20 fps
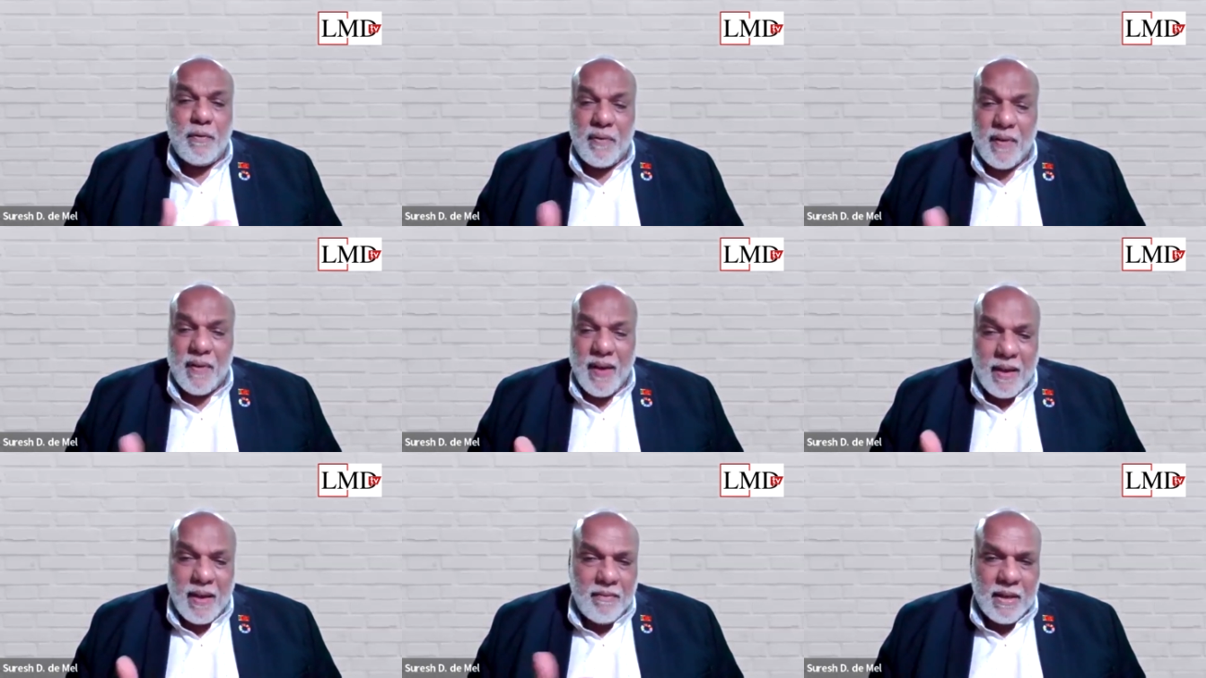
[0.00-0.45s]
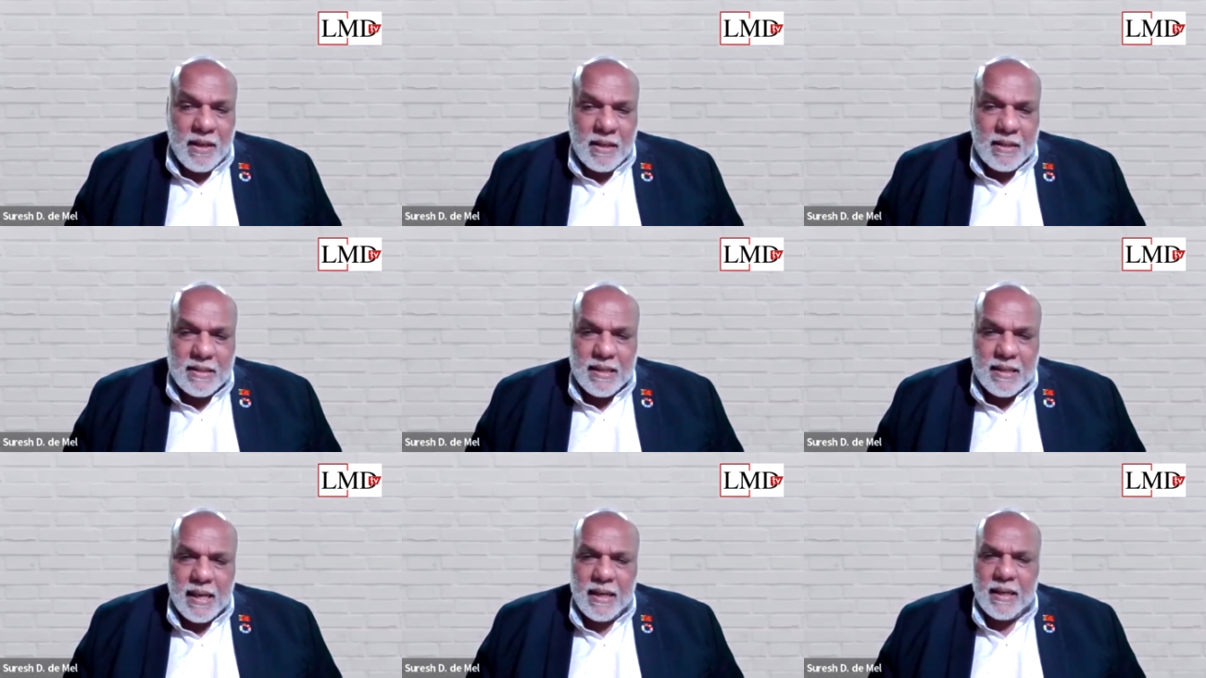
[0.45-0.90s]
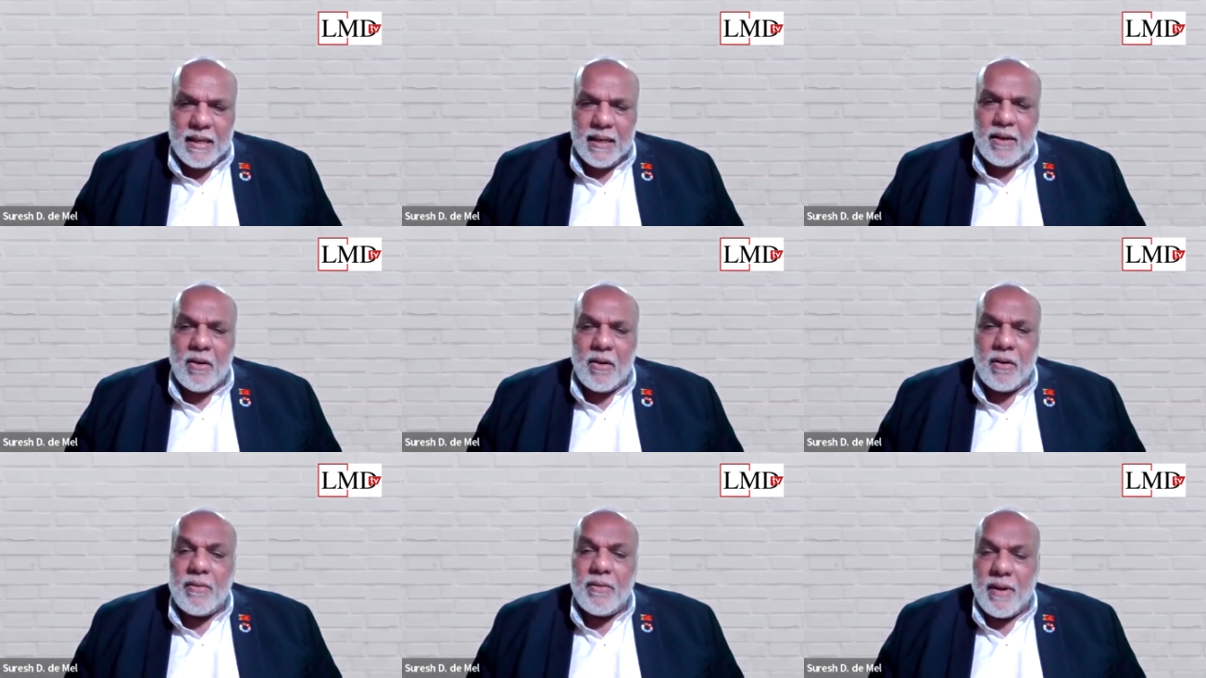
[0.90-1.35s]
for 5 years, I
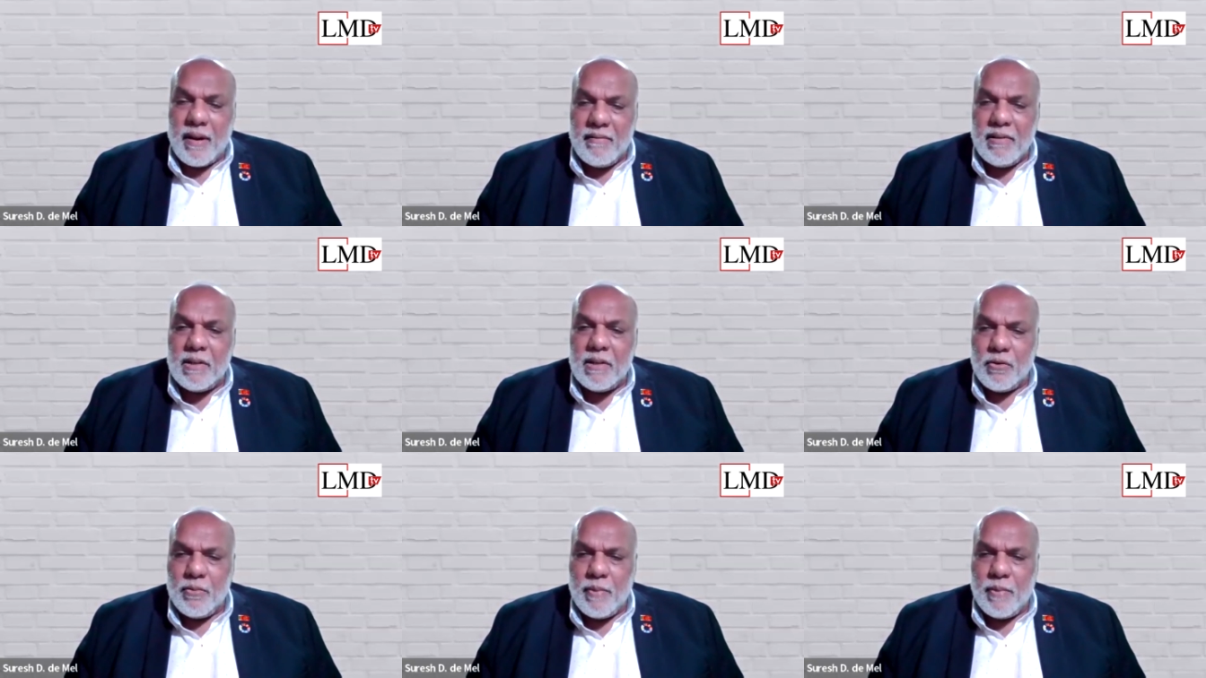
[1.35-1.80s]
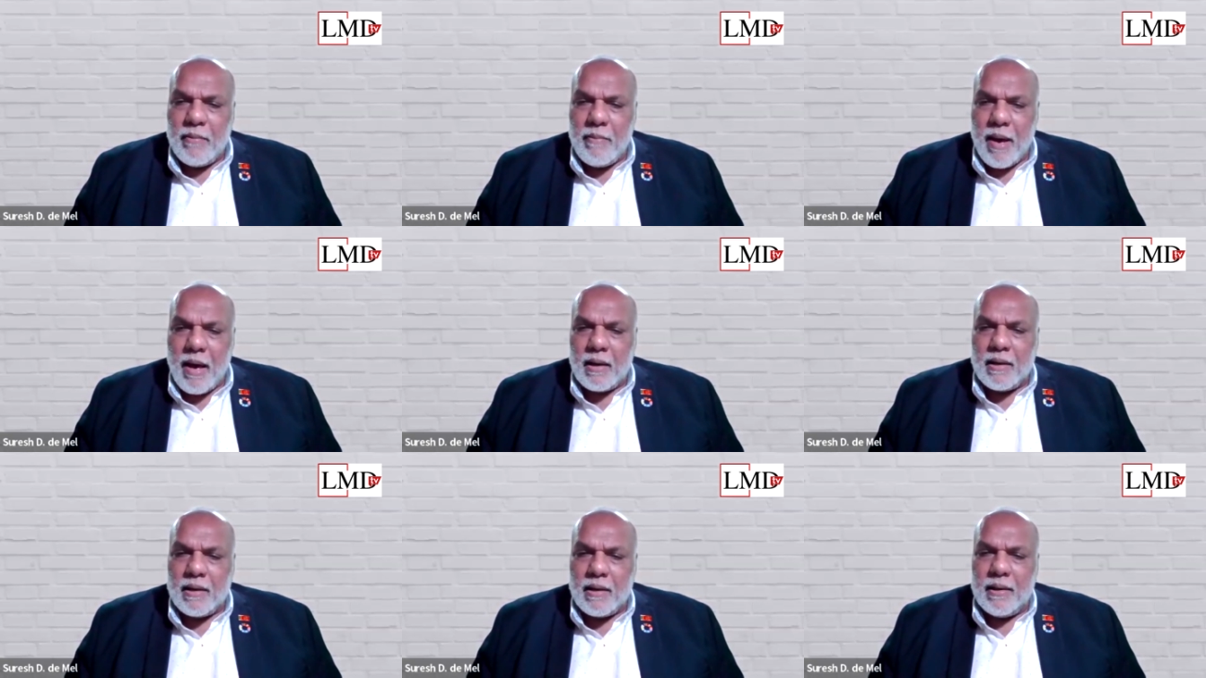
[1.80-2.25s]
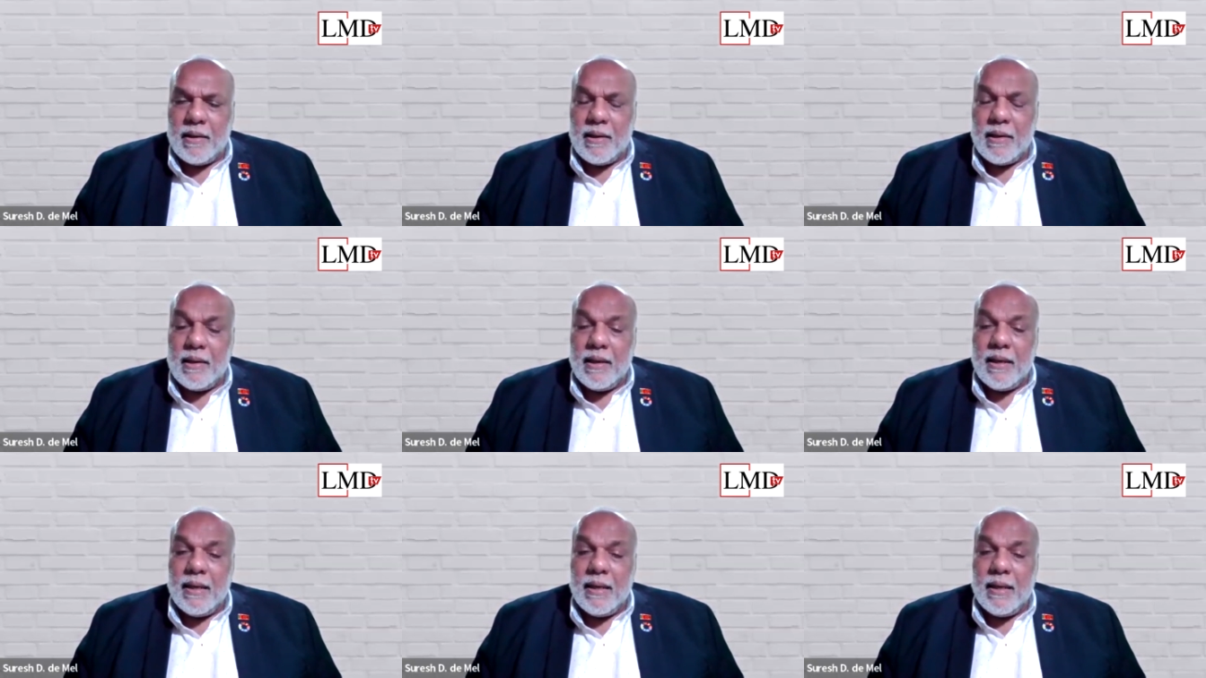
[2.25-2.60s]
did not travel to my market.